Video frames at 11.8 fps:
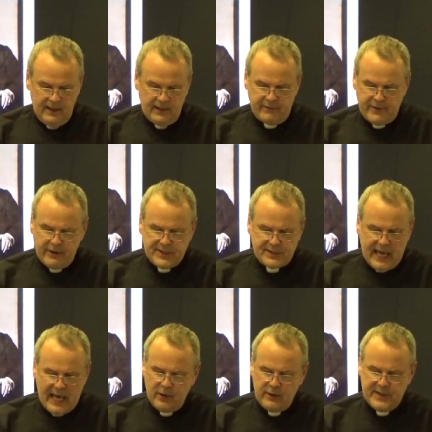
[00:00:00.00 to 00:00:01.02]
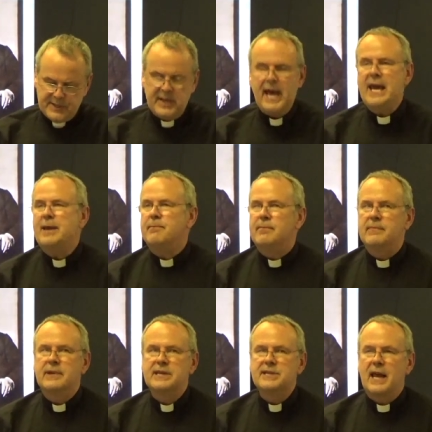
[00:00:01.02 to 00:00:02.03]
The very sound of his name
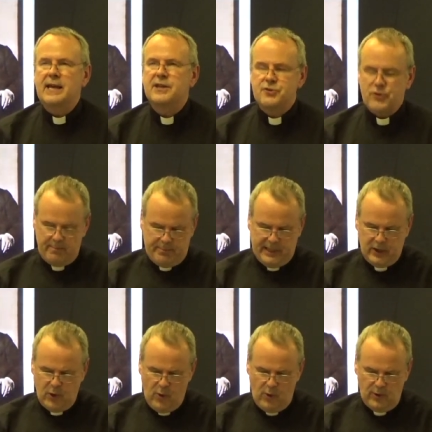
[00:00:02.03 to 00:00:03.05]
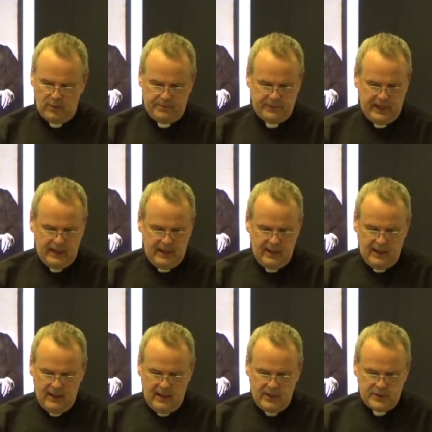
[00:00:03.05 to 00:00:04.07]
is like a trumpet call.
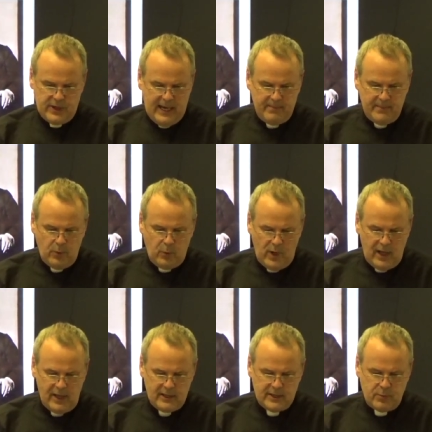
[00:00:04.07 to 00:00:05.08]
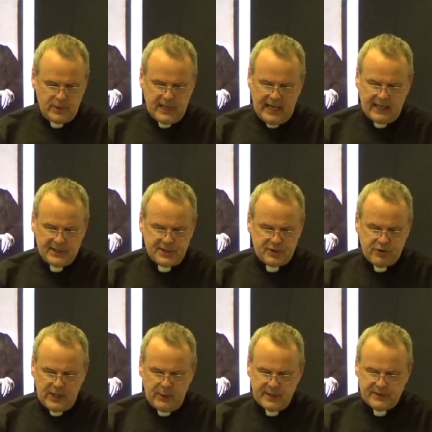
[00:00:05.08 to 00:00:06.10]
To him the world was like a
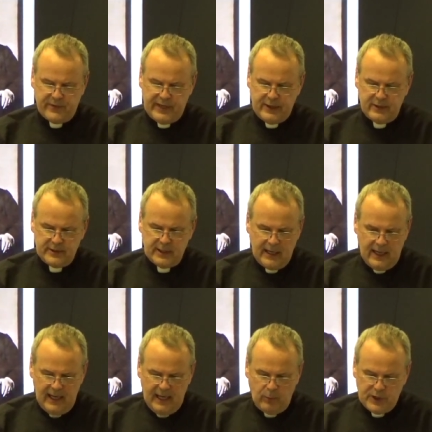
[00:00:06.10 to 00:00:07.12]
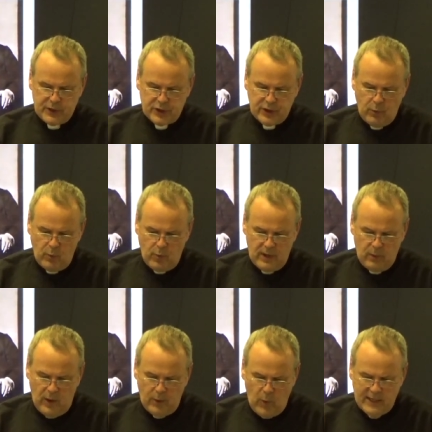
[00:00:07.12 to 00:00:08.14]
strenuous field in which
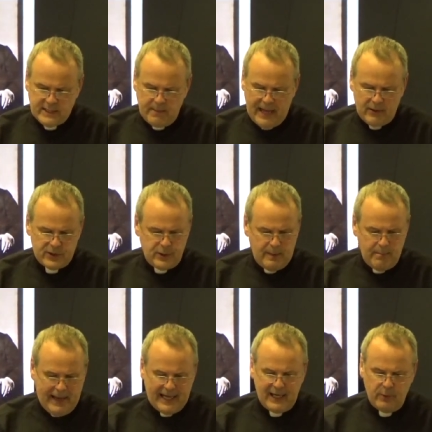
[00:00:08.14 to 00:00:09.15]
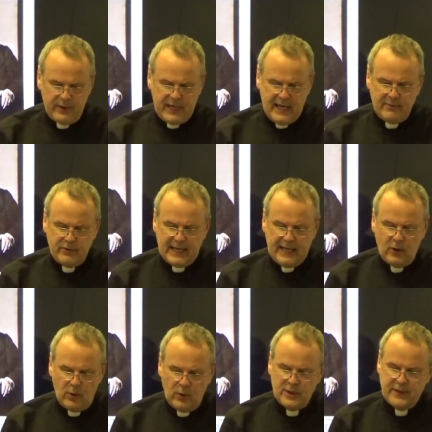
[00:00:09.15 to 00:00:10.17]
one went about doing battle with evil in
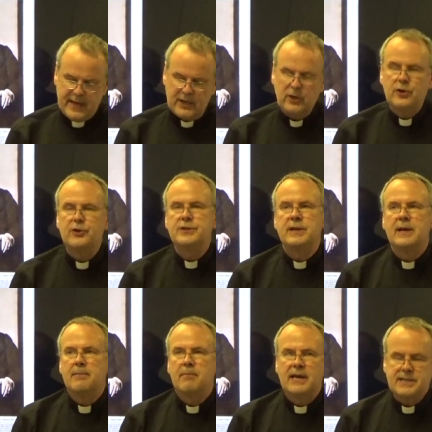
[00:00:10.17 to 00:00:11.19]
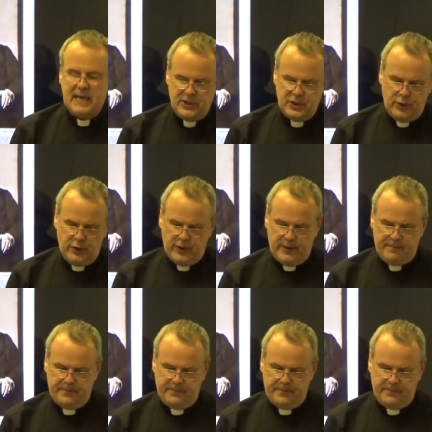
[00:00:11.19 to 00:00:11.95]
order that good might endure.